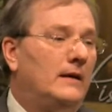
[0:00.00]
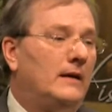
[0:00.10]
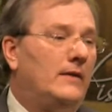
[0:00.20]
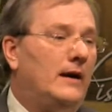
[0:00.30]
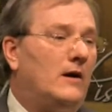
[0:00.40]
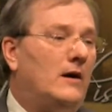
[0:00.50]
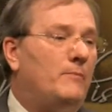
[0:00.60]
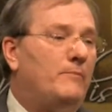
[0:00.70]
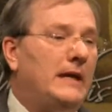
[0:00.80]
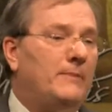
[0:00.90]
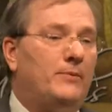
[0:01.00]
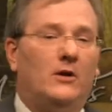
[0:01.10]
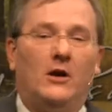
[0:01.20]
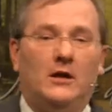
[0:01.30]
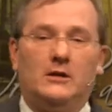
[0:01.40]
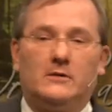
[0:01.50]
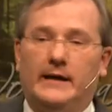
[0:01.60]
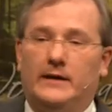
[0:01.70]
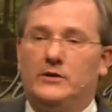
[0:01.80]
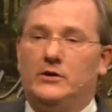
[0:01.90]
There are people all
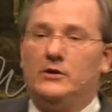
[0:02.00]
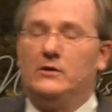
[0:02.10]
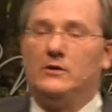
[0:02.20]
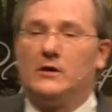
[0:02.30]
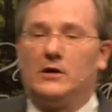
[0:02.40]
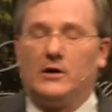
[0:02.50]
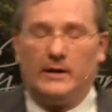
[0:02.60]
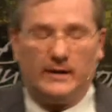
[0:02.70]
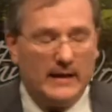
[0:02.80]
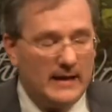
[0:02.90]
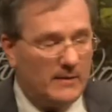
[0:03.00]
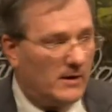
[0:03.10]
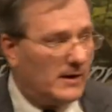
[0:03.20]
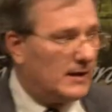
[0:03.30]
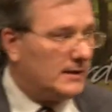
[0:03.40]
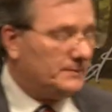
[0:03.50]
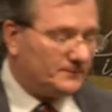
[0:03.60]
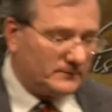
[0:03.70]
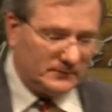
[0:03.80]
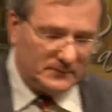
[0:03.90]
around you who are hurting. Mary Ellen
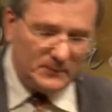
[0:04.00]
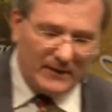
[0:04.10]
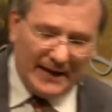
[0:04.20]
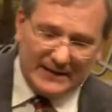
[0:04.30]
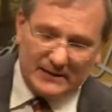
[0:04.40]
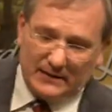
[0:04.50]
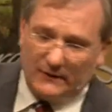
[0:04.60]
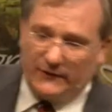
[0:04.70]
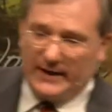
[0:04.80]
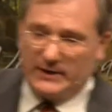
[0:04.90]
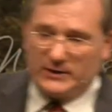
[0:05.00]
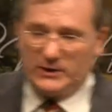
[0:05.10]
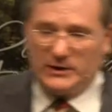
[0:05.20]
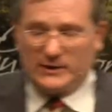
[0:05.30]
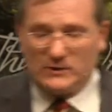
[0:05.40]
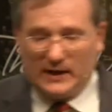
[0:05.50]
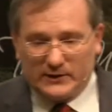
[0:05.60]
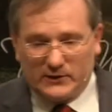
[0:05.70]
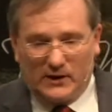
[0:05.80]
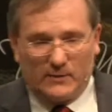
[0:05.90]
has a little fetish that she doesn't like
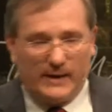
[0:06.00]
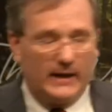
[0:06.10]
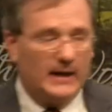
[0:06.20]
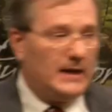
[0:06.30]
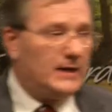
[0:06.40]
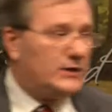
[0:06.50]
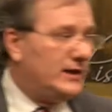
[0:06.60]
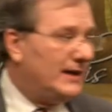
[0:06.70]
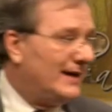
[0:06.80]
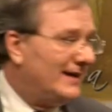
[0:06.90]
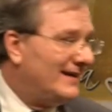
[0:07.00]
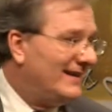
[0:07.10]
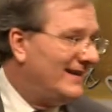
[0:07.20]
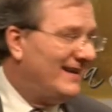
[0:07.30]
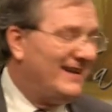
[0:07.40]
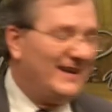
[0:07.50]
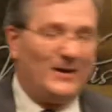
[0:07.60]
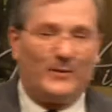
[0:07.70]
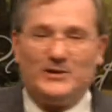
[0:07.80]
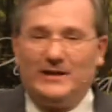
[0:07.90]
to talk about. She,
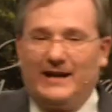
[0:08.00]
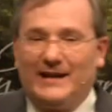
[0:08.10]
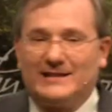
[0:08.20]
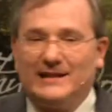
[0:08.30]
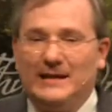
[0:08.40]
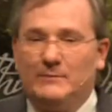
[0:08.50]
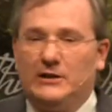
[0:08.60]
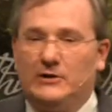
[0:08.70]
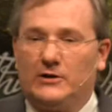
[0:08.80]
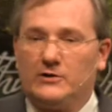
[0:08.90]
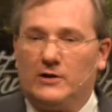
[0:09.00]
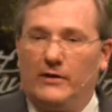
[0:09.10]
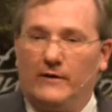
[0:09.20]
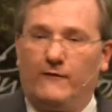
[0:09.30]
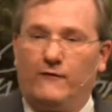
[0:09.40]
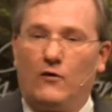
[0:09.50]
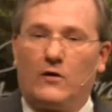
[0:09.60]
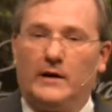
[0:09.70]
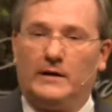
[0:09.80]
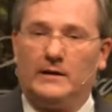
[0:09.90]
when she can't sleep, she turns on the
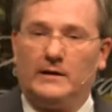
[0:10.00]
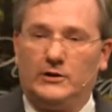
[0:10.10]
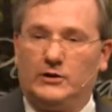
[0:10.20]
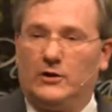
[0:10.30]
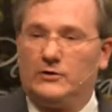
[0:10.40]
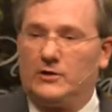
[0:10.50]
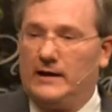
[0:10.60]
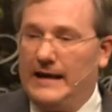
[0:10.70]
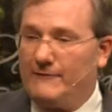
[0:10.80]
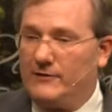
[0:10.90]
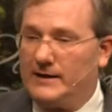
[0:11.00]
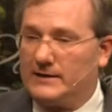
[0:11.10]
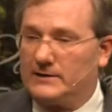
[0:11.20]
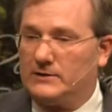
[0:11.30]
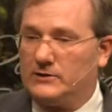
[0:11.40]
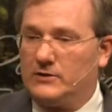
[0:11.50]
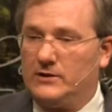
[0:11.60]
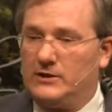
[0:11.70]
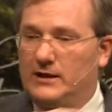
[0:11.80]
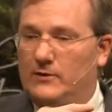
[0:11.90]
foreign shows on Netflix so
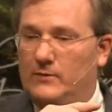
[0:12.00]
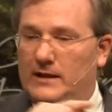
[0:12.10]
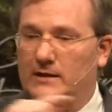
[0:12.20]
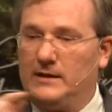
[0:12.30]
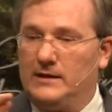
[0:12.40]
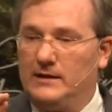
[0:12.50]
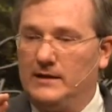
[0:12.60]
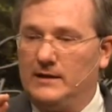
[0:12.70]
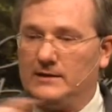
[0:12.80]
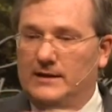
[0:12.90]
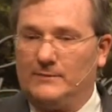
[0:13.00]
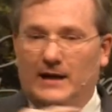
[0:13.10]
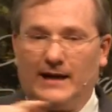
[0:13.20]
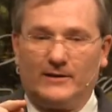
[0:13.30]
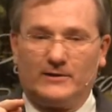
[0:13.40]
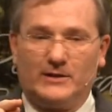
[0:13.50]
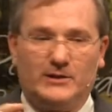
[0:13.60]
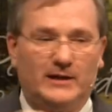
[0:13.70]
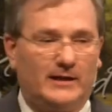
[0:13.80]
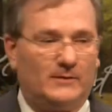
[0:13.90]
that she can read the subtitles and
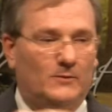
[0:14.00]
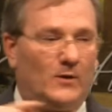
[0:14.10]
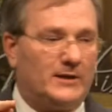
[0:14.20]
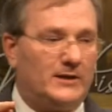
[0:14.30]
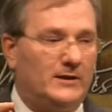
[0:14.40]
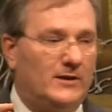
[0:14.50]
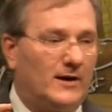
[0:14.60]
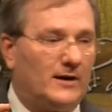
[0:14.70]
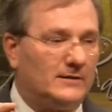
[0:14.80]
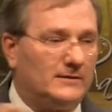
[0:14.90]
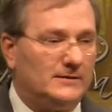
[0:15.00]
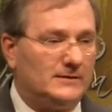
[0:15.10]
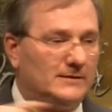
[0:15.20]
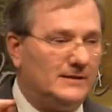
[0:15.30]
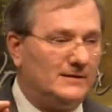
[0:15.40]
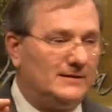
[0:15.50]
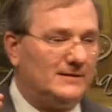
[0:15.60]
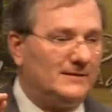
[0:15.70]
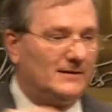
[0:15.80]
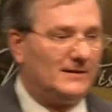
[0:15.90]
she can watch in the dark and
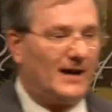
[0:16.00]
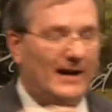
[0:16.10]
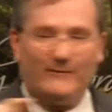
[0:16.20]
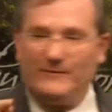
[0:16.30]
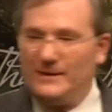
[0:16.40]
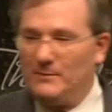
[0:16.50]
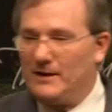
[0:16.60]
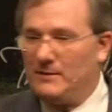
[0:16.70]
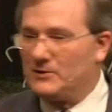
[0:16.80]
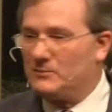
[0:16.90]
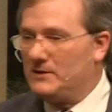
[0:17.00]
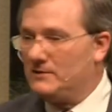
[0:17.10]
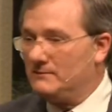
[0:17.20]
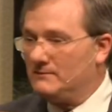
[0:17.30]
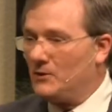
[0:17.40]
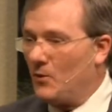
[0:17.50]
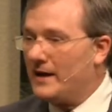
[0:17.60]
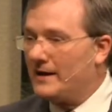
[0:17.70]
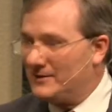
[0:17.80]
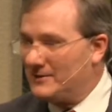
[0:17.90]
not have anybody else be
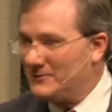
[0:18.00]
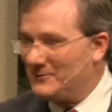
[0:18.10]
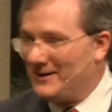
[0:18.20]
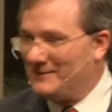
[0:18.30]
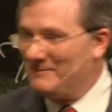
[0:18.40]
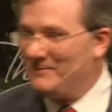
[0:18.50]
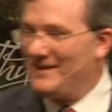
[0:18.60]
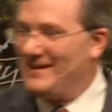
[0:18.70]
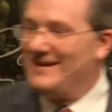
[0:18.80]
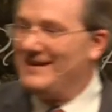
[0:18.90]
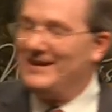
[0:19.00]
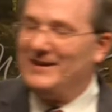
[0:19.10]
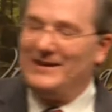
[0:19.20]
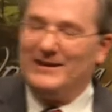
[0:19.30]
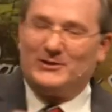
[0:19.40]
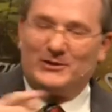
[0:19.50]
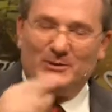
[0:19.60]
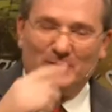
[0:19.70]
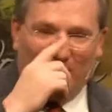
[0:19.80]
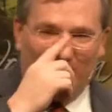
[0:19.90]
awakened, right? So she
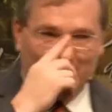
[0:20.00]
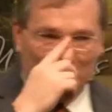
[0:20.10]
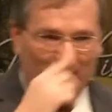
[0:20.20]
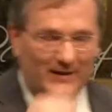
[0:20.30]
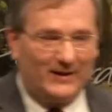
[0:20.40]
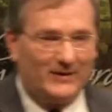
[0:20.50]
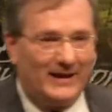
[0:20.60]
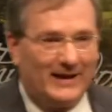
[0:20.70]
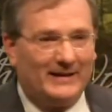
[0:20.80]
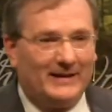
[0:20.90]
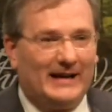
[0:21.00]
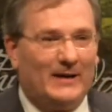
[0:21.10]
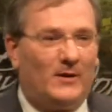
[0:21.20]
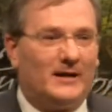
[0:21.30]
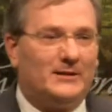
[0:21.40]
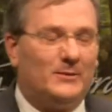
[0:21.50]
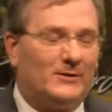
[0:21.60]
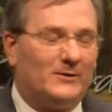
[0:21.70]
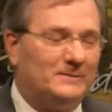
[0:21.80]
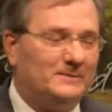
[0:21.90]
was watching one the other day, and I watched it with
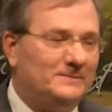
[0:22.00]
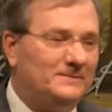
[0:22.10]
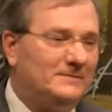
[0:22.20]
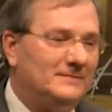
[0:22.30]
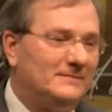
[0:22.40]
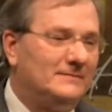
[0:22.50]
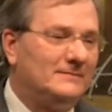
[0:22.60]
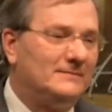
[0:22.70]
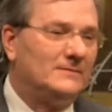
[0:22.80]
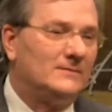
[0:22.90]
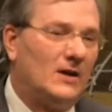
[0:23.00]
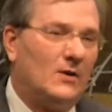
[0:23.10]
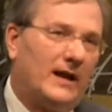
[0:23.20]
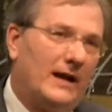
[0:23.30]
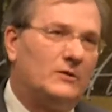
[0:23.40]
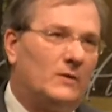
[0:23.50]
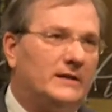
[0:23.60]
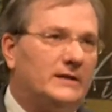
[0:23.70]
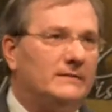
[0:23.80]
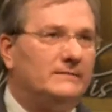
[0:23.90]
her. Okay, I was
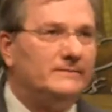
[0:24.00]
watching it.